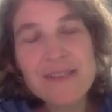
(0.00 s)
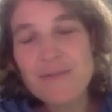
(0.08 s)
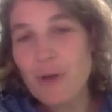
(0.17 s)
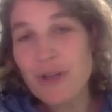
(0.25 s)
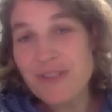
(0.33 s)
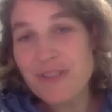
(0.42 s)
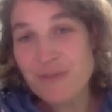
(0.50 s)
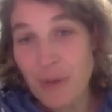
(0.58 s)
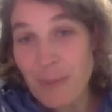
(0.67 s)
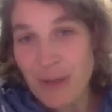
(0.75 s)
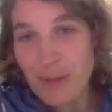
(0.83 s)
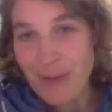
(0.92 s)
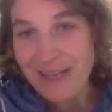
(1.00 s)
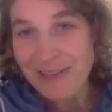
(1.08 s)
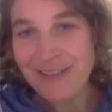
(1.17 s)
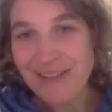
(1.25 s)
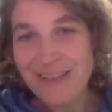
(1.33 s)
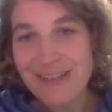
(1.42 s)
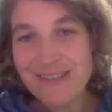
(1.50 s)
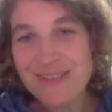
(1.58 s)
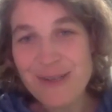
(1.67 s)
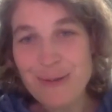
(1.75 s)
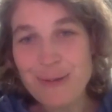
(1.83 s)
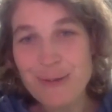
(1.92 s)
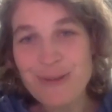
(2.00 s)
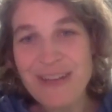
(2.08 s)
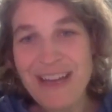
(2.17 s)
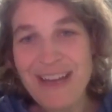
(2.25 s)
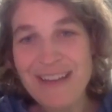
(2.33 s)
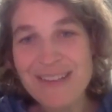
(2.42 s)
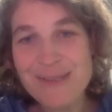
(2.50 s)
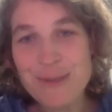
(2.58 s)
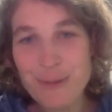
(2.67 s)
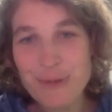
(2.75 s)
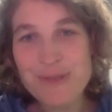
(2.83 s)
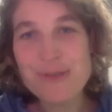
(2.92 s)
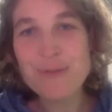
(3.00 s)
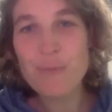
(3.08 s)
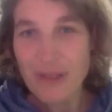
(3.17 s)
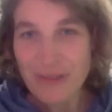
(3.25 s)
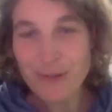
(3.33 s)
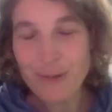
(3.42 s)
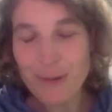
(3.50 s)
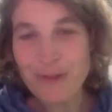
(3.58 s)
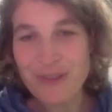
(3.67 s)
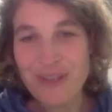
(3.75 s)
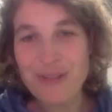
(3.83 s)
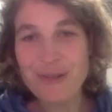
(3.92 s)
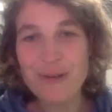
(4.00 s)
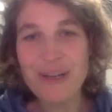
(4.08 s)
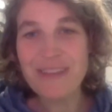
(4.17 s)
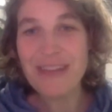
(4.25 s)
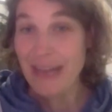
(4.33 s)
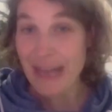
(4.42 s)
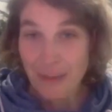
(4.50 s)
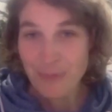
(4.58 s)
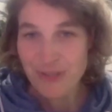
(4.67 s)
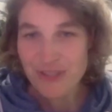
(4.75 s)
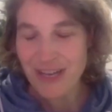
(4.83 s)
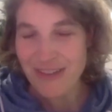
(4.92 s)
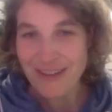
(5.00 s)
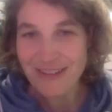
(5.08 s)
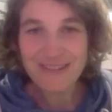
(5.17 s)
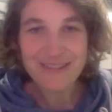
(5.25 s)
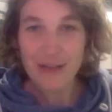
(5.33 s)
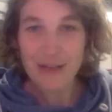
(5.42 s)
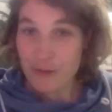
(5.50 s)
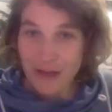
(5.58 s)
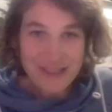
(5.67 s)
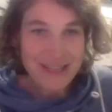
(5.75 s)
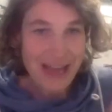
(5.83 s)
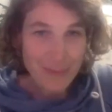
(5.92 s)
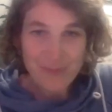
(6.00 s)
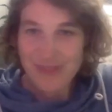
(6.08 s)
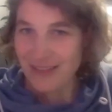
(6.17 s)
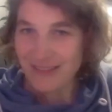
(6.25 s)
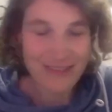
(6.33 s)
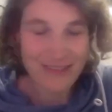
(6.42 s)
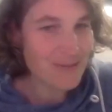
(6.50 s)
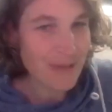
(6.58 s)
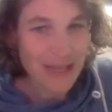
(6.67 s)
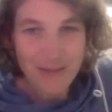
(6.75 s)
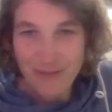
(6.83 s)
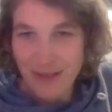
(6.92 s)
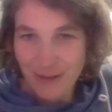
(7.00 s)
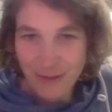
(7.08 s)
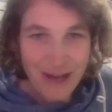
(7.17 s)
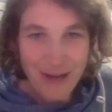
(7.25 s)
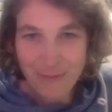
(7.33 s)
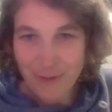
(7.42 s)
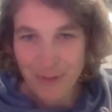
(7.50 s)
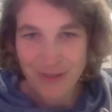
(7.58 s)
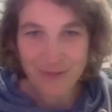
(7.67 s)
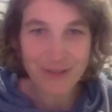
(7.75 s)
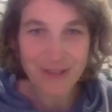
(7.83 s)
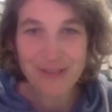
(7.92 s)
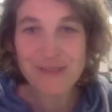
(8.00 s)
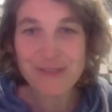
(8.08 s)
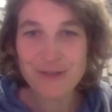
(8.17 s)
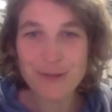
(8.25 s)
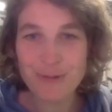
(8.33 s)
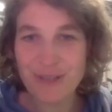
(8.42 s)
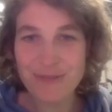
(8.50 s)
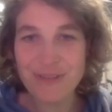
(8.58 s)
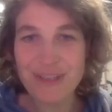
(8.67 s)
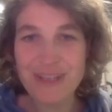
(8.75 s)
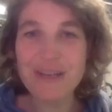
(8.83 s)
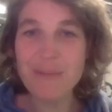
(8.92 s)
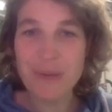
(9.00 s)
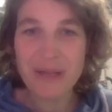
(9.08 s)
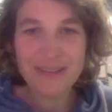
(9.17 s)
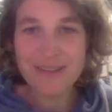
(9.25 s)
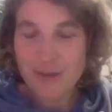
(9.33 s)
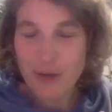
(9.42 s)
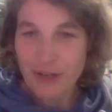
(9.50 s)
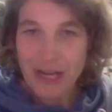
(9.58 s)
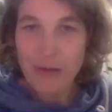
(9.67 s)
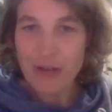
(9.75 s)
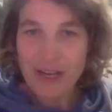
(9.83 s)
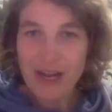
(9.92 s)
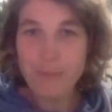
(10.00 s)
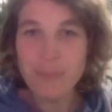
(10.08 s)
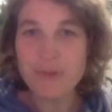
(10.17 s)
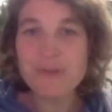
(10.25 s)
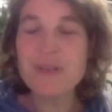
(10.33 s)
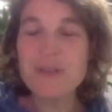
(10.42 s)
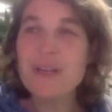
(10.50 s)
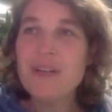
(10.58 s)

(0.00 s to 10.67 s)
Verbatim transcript: it works extremely well so that students want to continue and they help each other across labs. There, it doesn't matter whether you come from a different institute, even here, but it's on our campus.